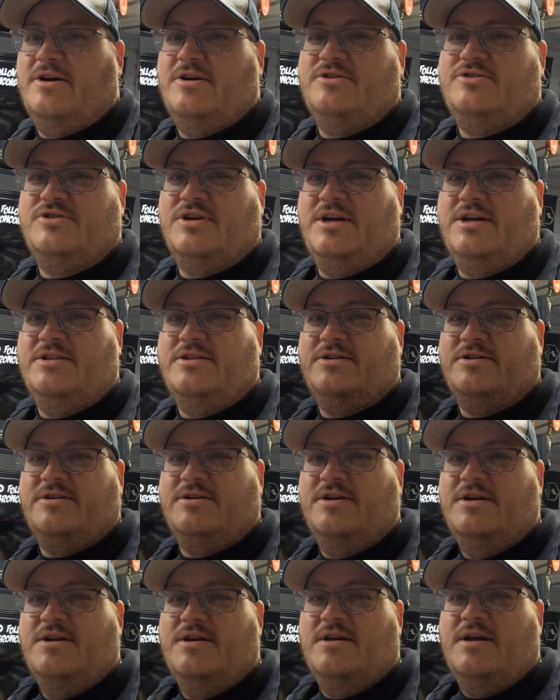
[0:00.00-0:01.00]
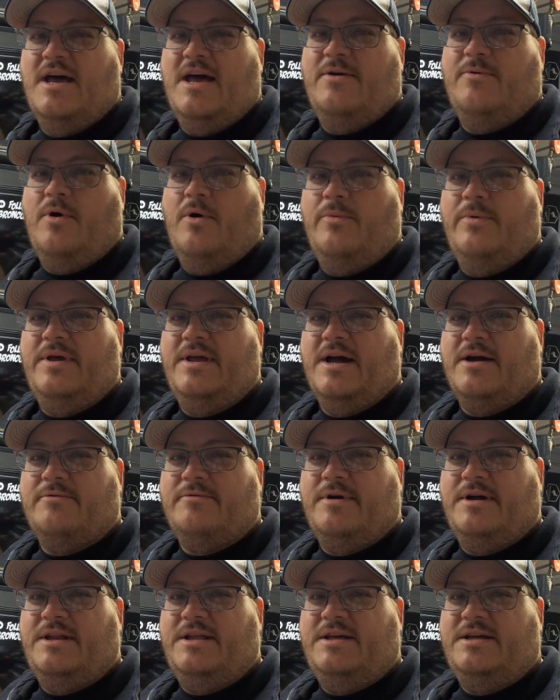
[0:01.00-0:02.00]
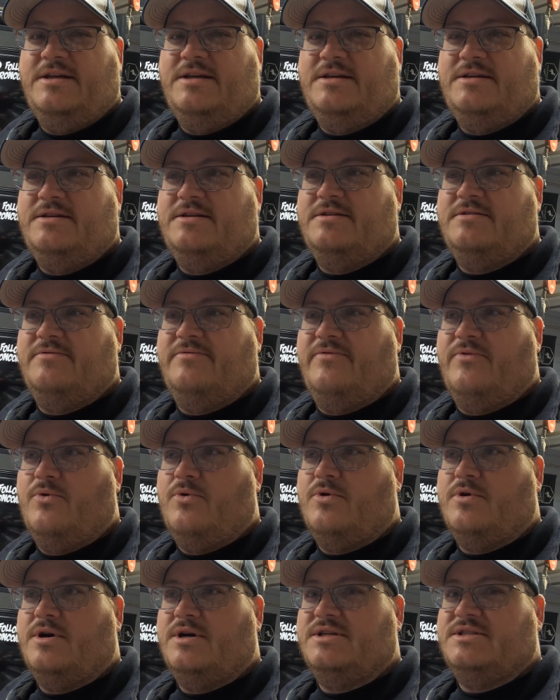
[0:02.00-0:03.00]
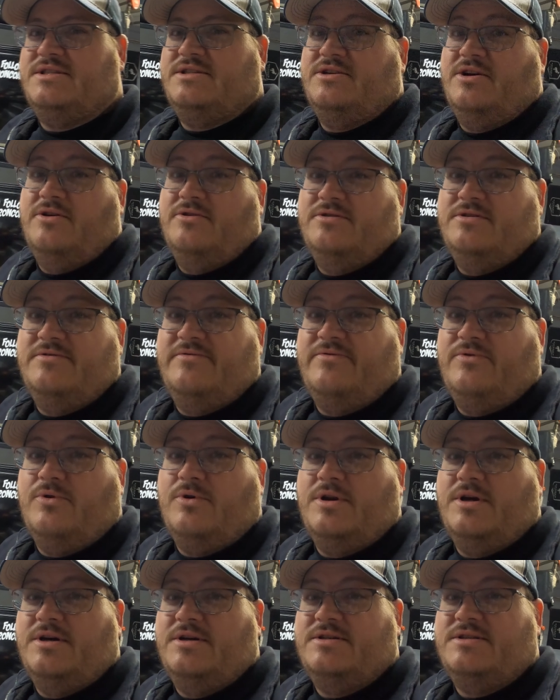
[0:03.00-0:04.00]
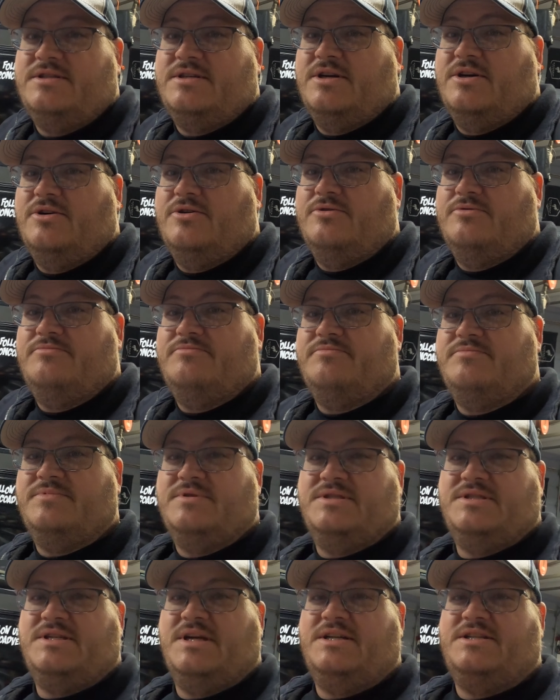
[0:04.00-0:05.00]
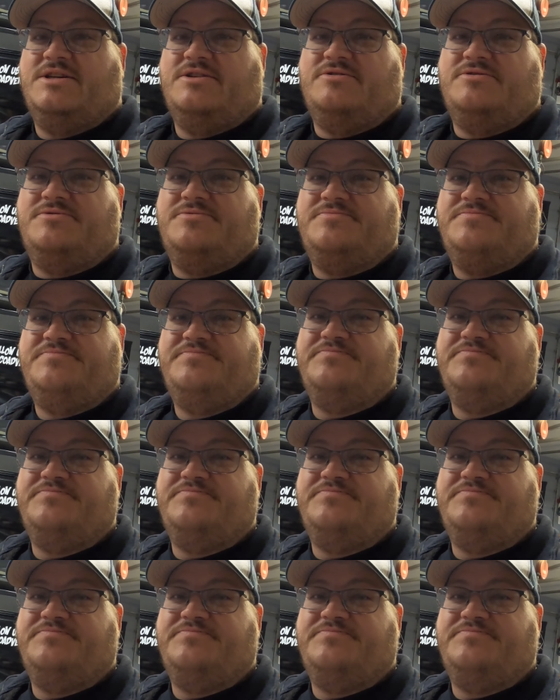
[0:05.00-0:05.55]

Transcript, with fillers: our trailer and what we got ready for us to go to Florida. So stay tuned.